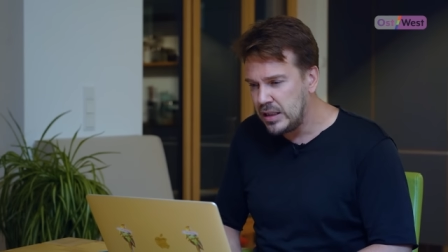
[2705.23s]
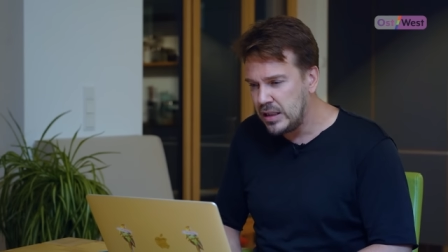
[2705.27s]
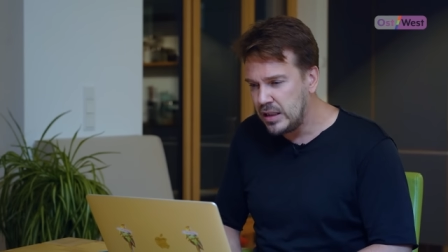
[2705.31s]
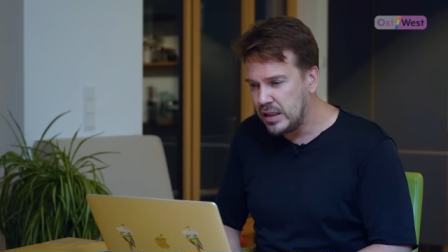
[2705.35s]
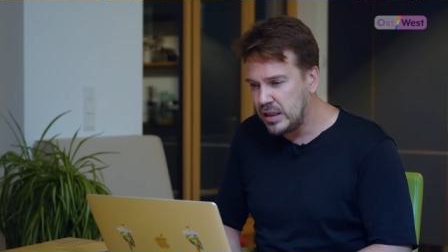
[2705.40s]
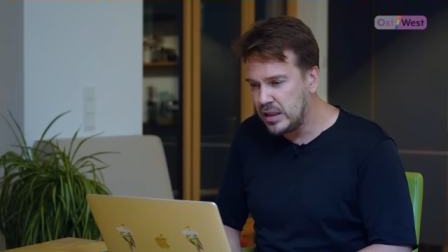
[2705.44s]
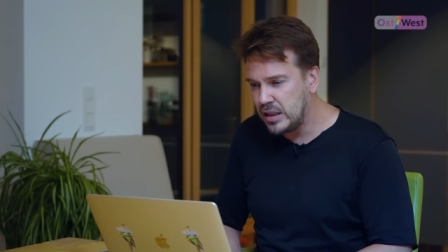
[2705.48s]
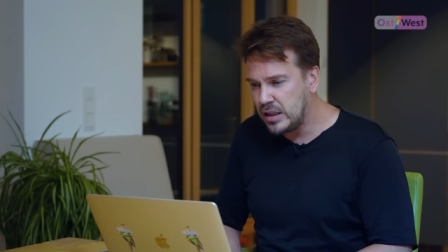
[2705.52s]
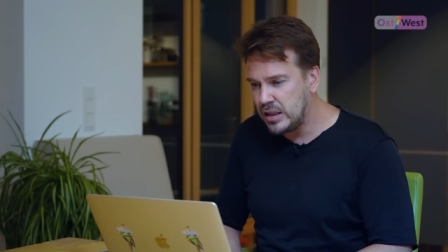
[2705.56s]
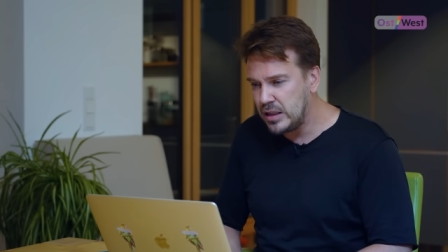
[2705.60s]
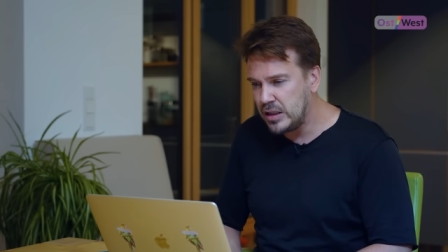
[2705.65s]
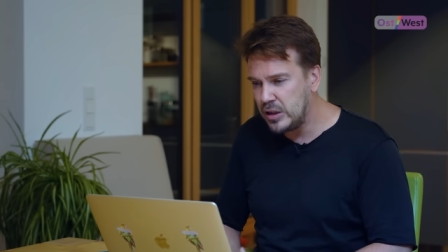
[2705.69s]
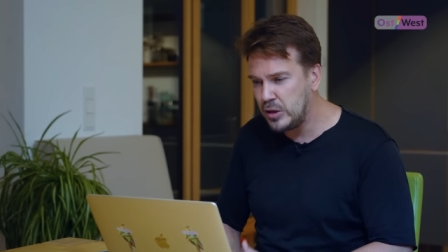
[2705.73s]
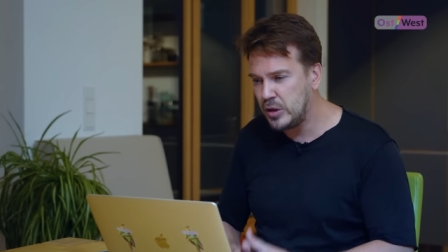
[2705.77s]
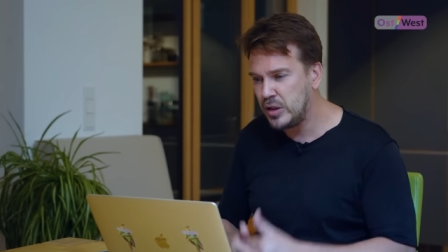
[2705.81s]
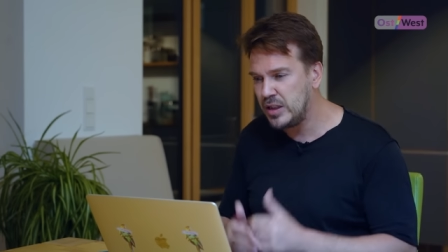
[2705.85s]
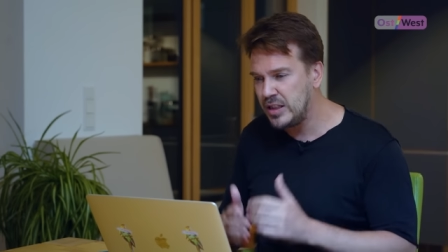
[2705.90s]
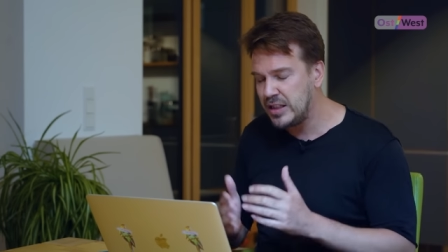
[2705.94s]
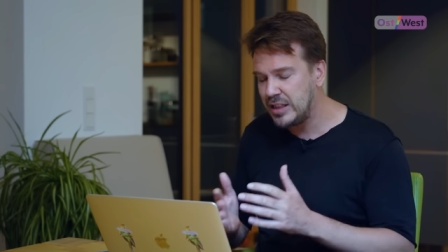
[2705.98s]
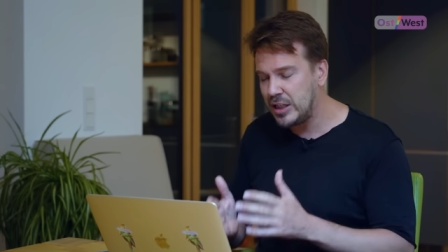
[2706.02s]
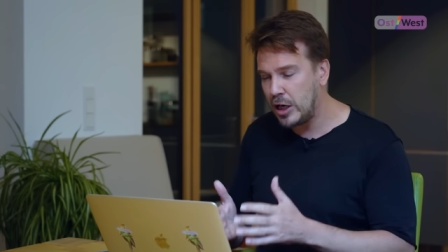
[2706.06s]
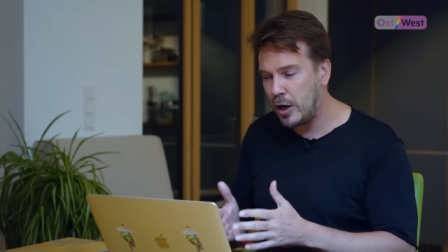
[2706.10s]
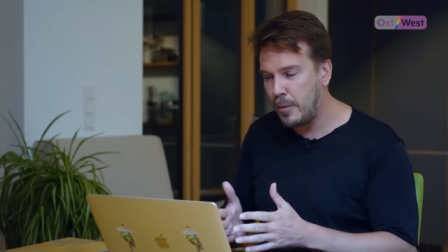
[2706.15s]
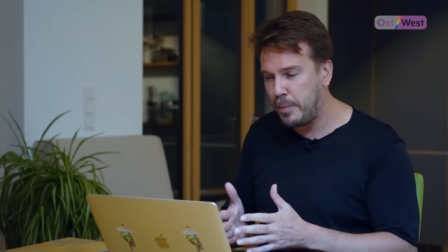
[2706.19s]
uh, to
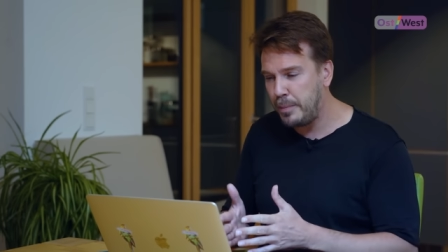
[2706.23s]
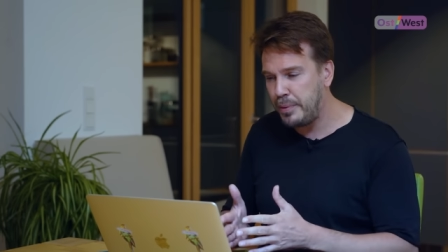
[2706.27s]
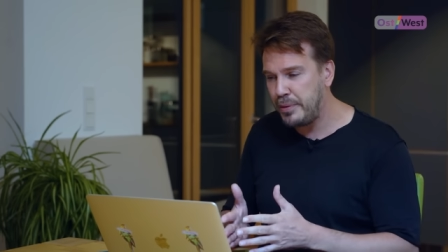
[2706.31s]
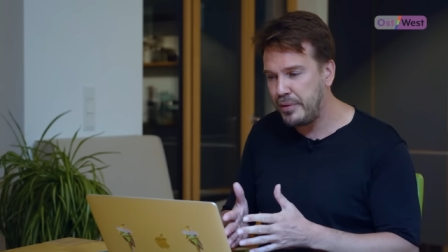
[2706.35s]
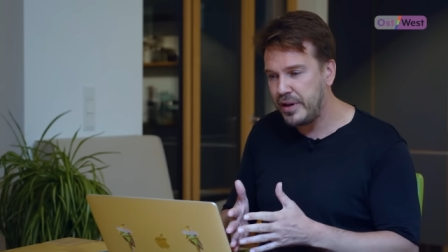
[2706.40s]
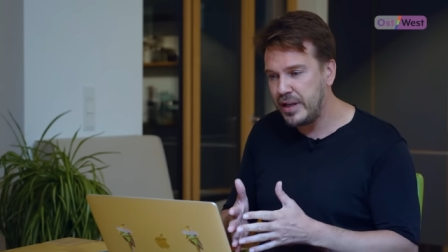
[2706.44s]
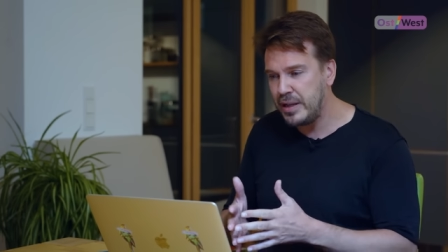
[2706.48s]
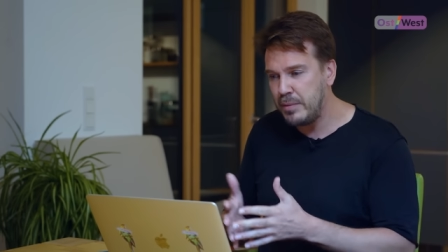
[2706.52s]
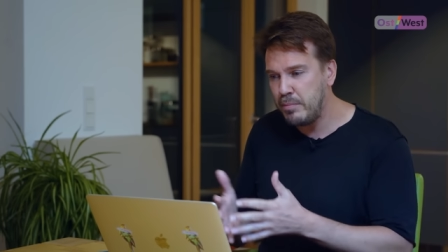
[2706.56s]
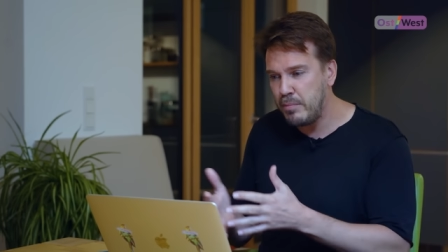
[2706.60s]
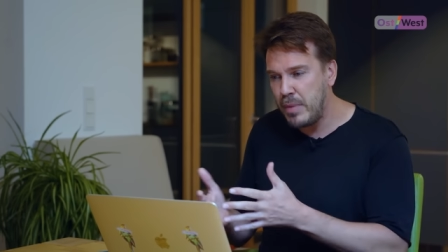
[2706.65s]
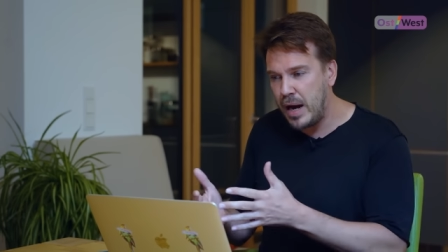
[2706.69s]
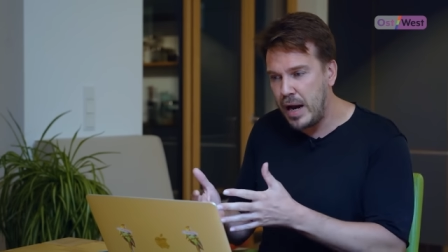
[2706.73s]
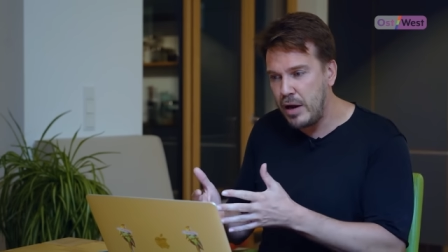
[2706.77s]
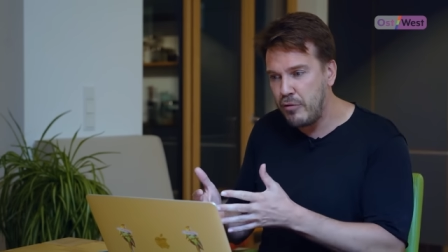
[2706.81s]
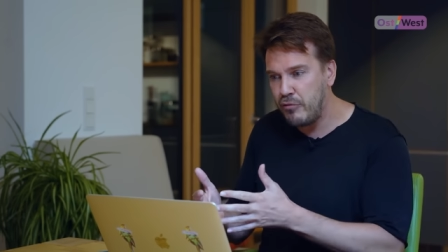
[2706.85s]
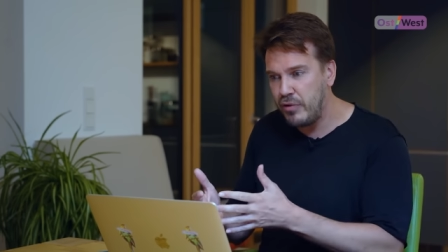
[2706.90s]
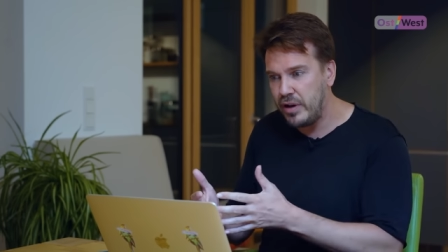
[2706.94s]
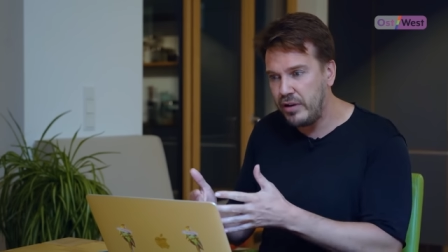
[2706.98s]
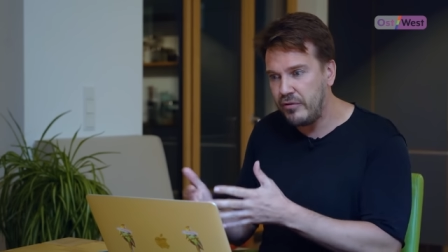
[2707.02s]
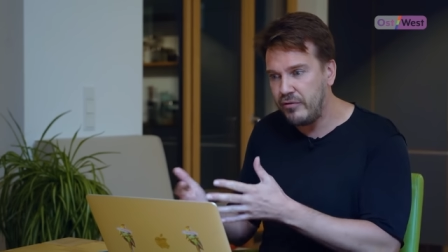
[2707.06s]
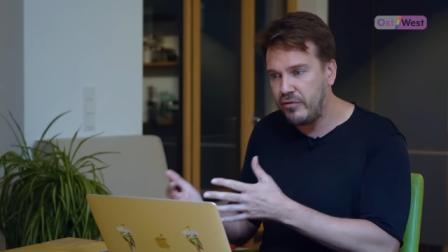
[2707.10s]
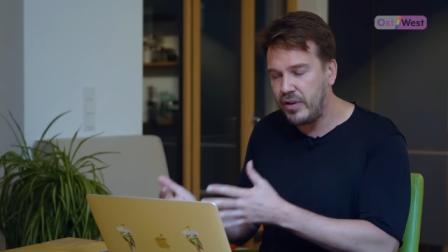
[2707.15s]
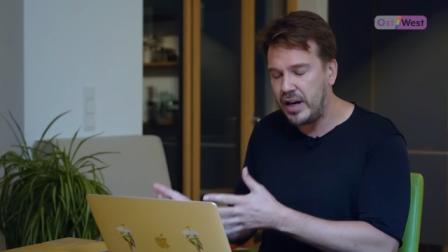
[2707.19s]
stop
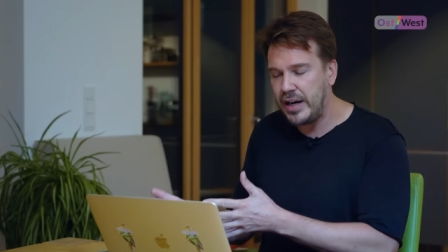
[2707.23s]
admiring